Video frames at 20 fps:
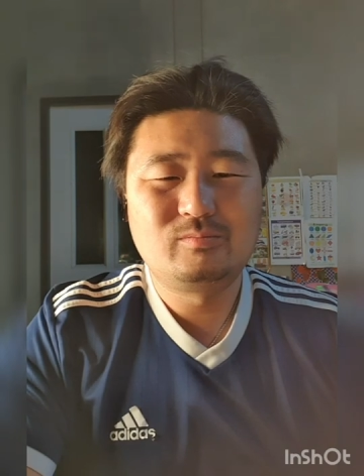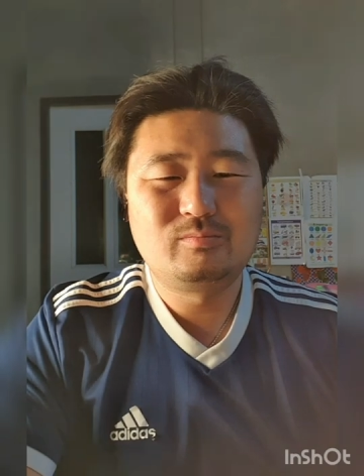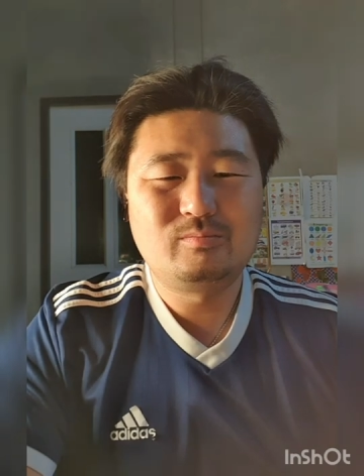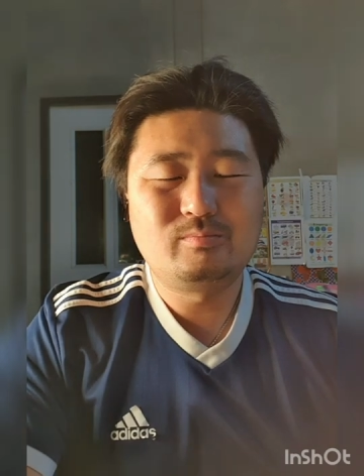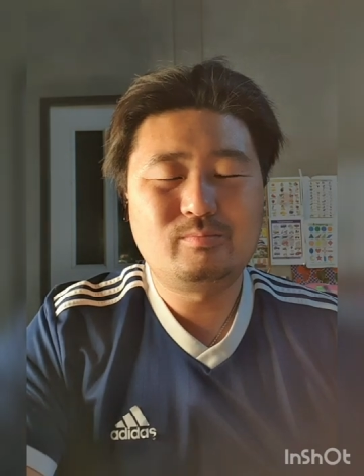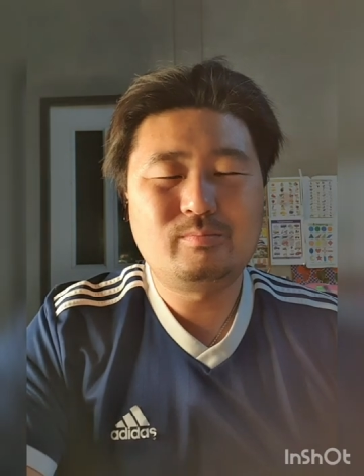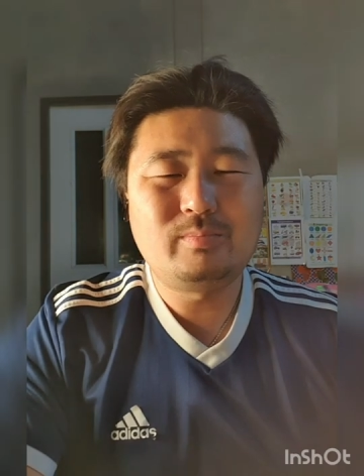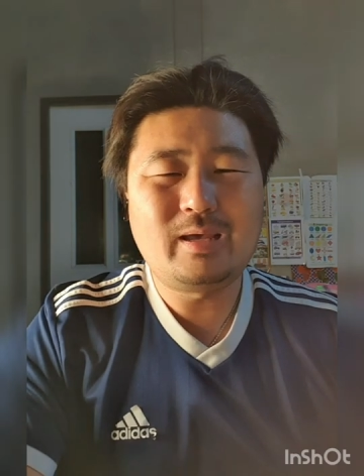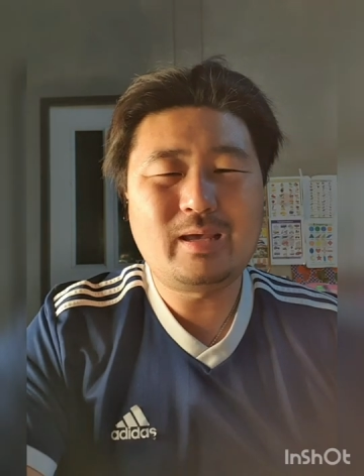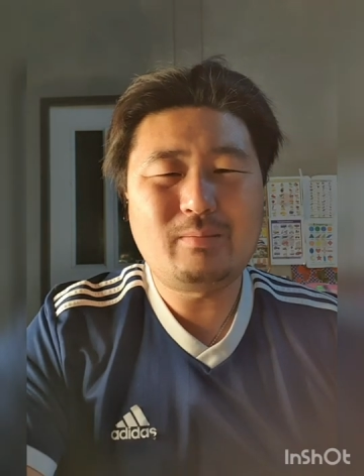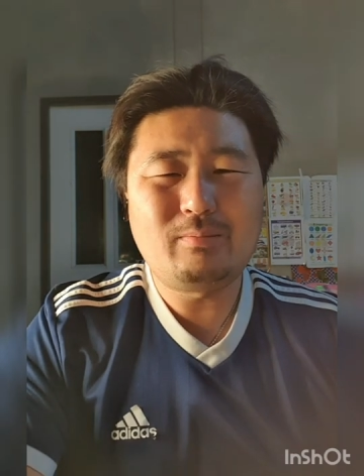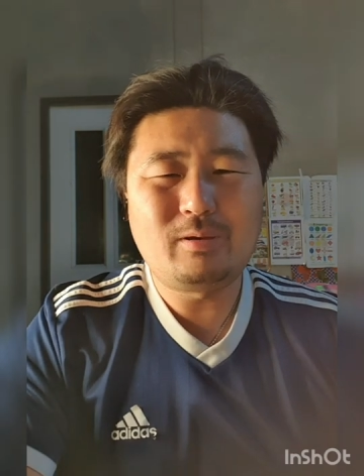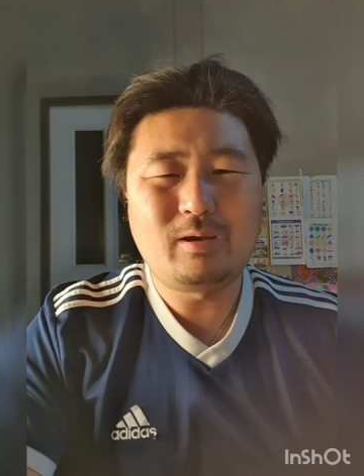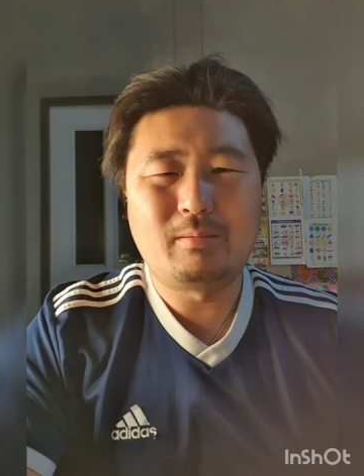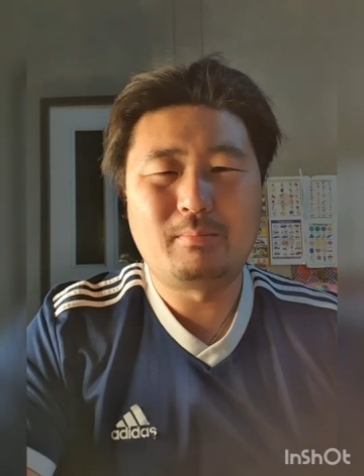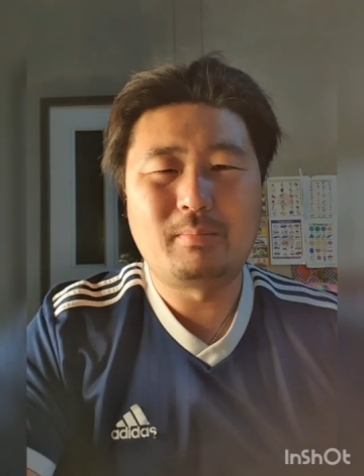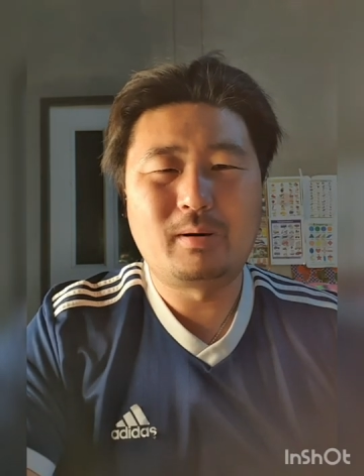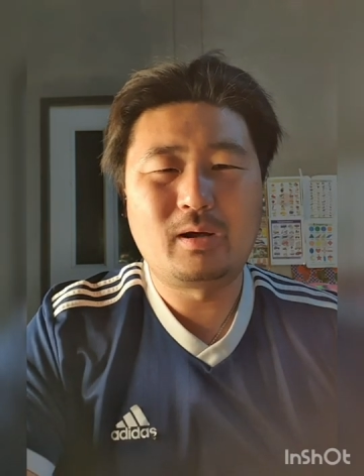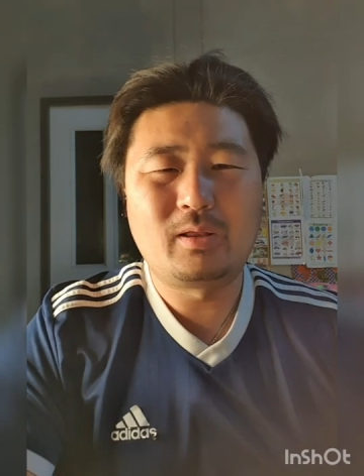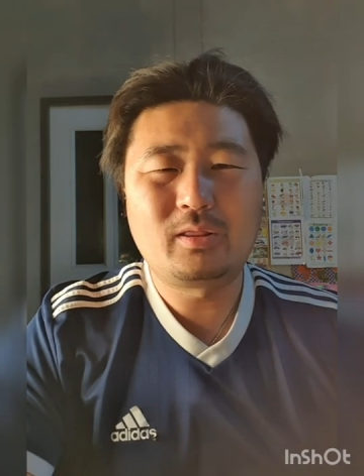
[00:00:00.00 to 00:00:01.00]
maybe a
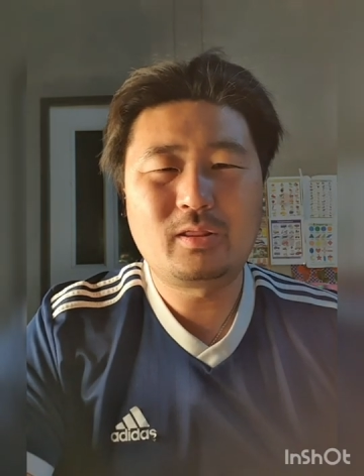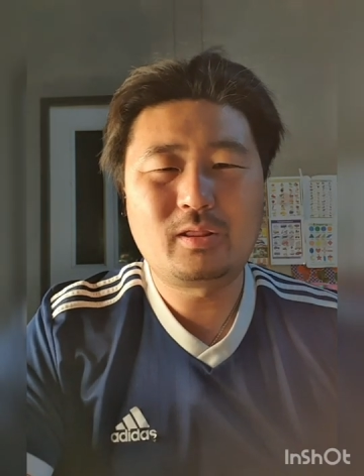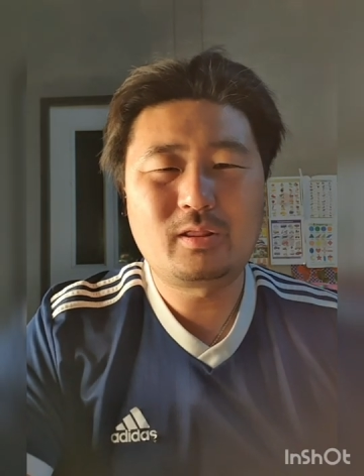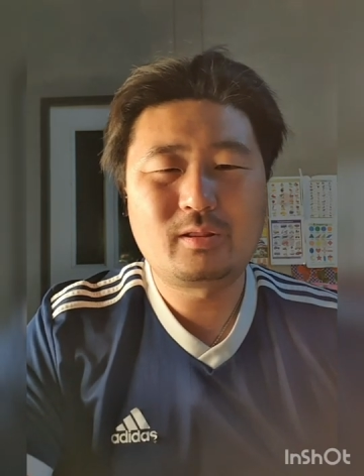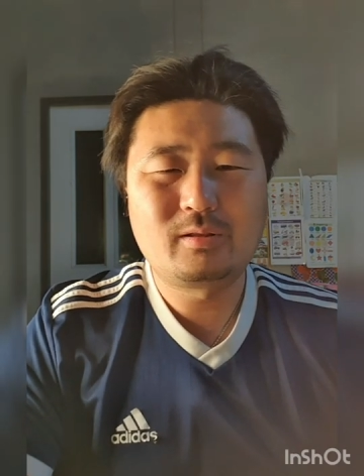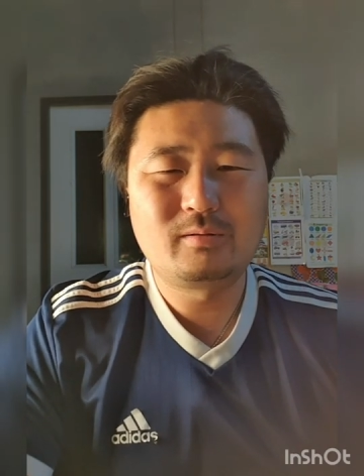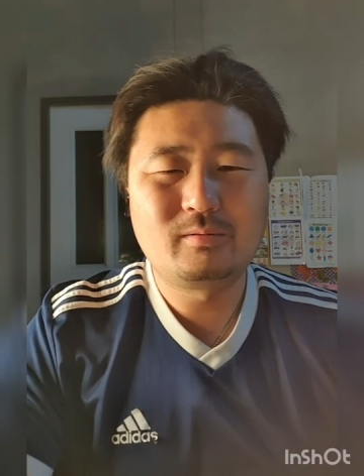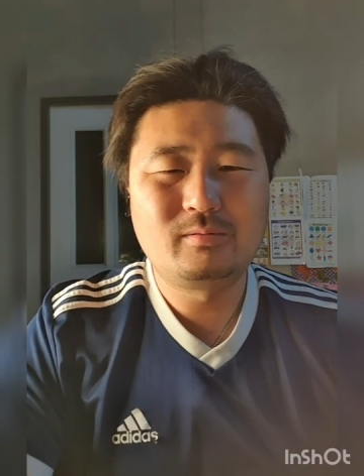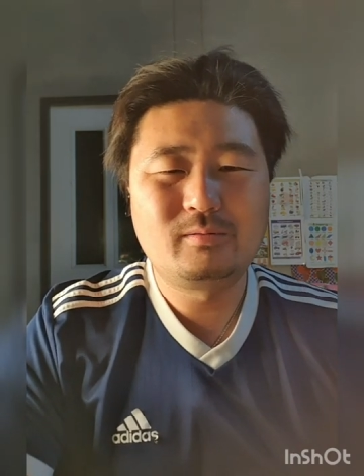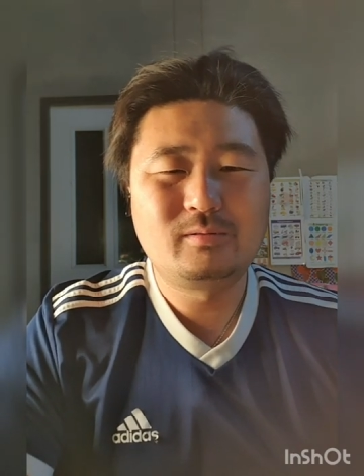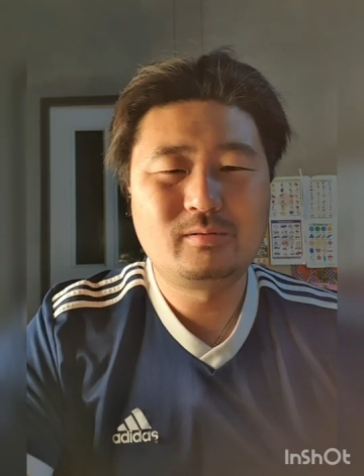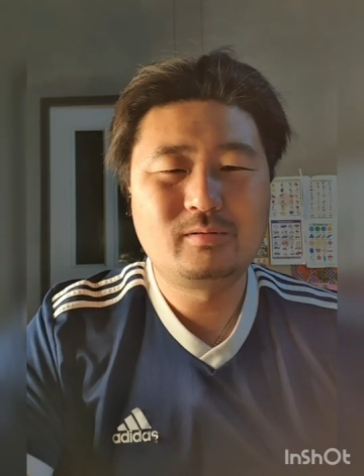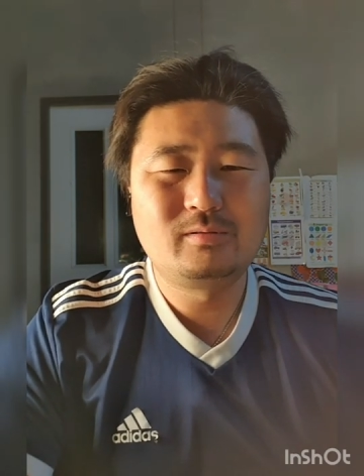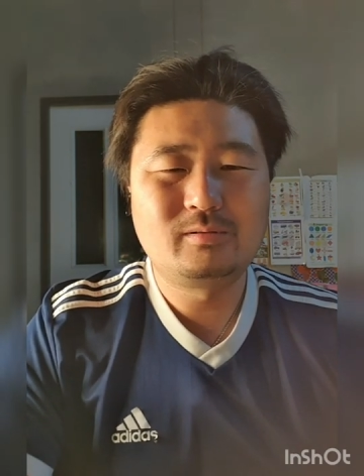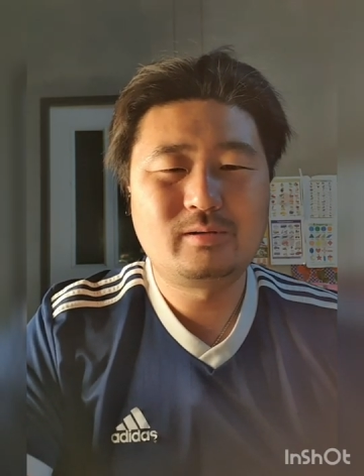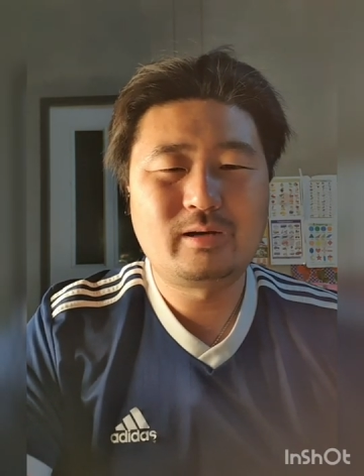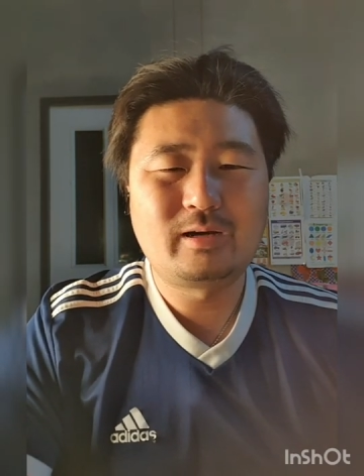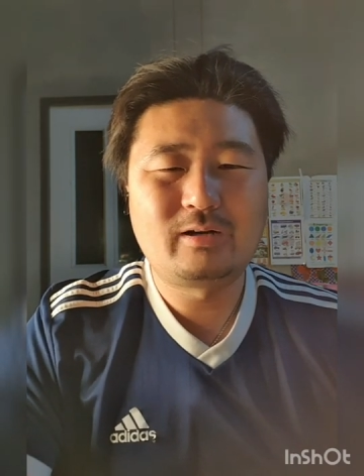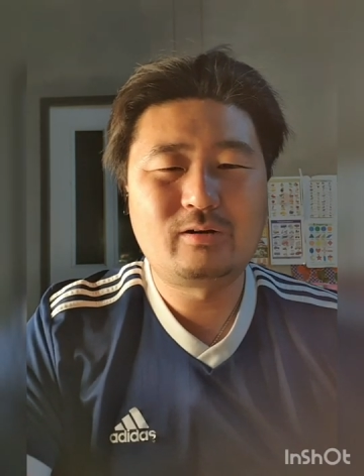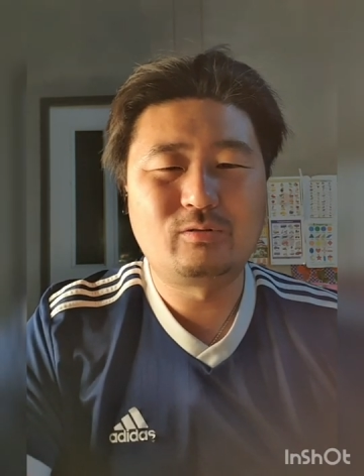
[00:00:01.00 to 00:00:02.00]
month,
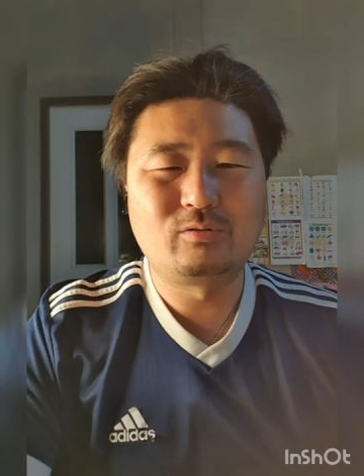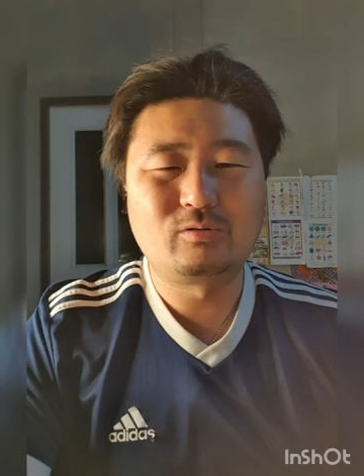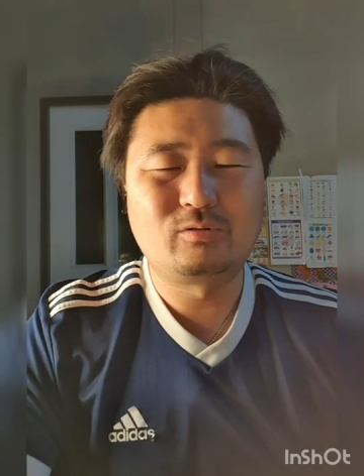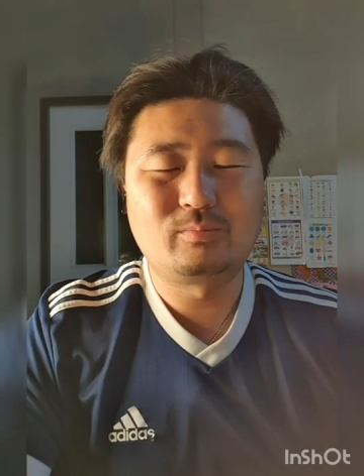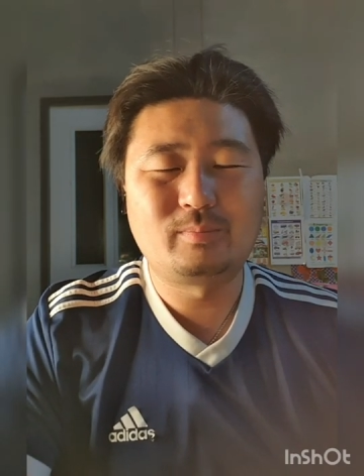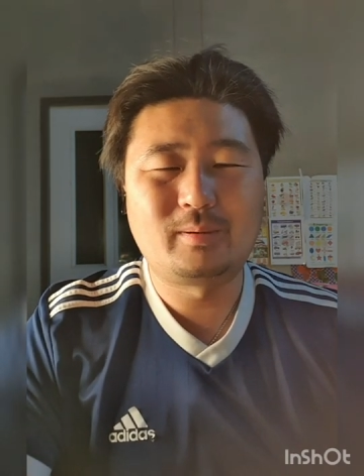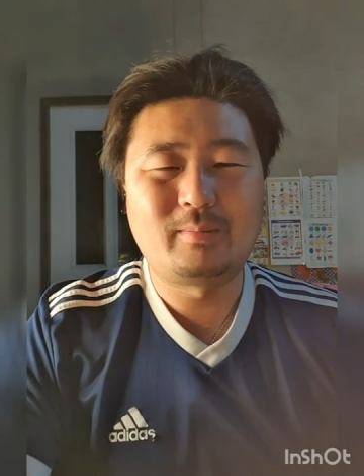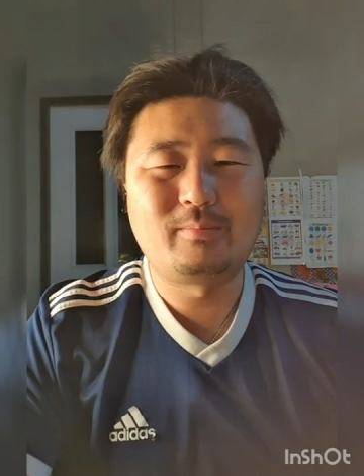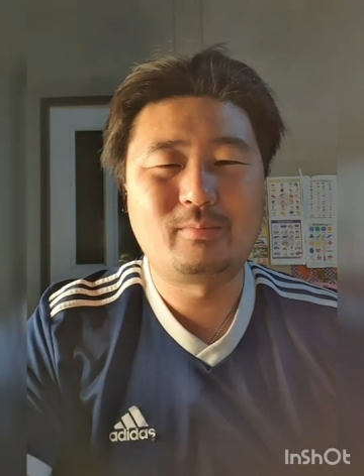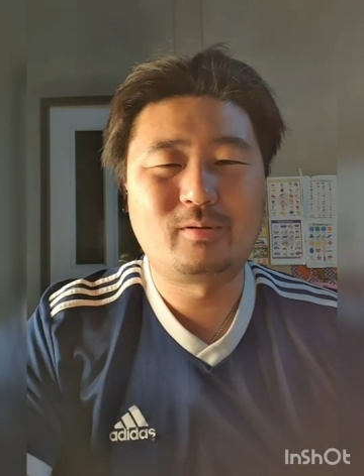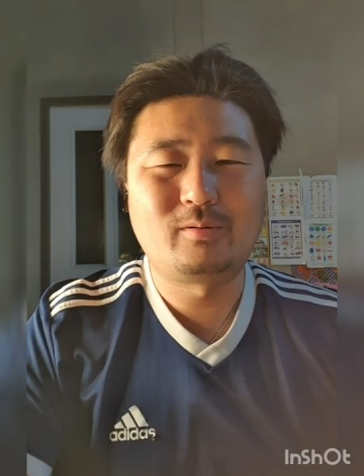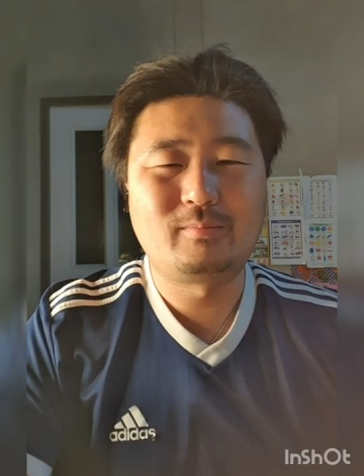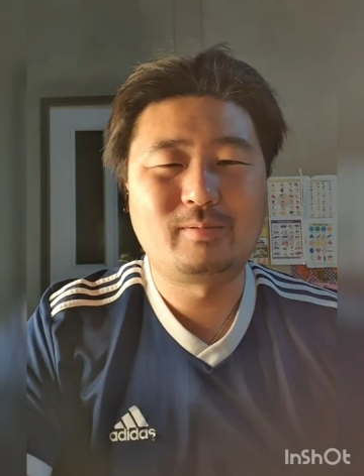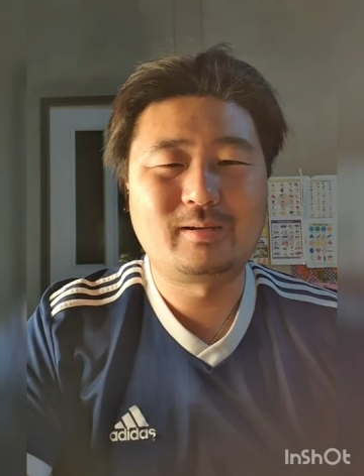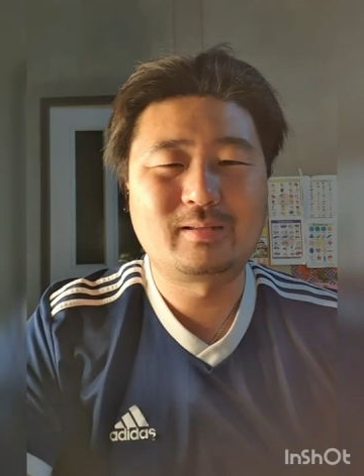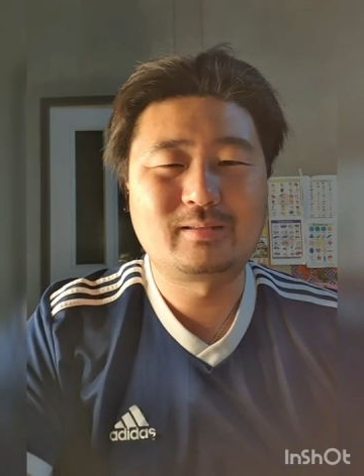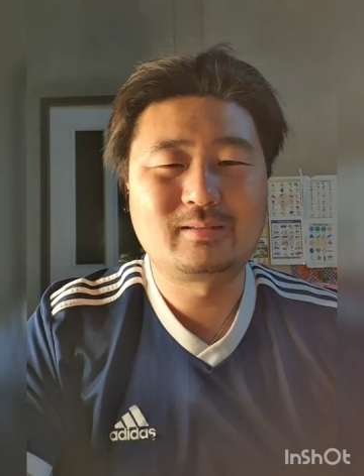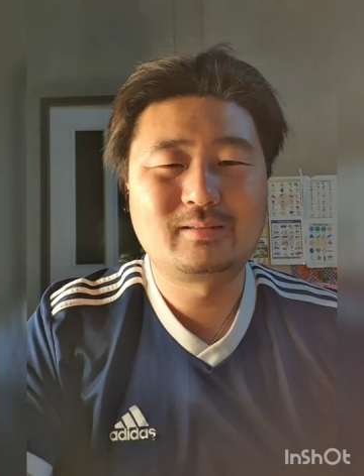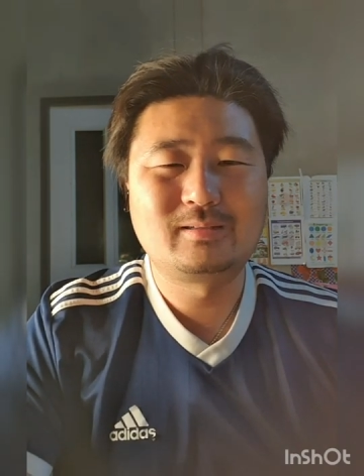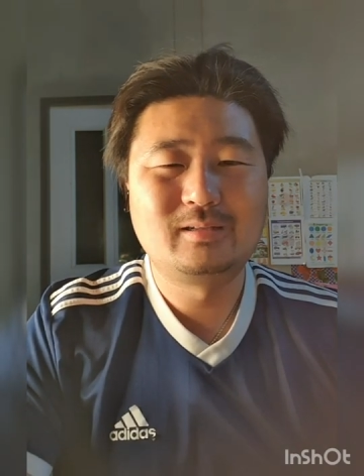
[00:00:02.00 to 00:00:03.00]
I don't remember, but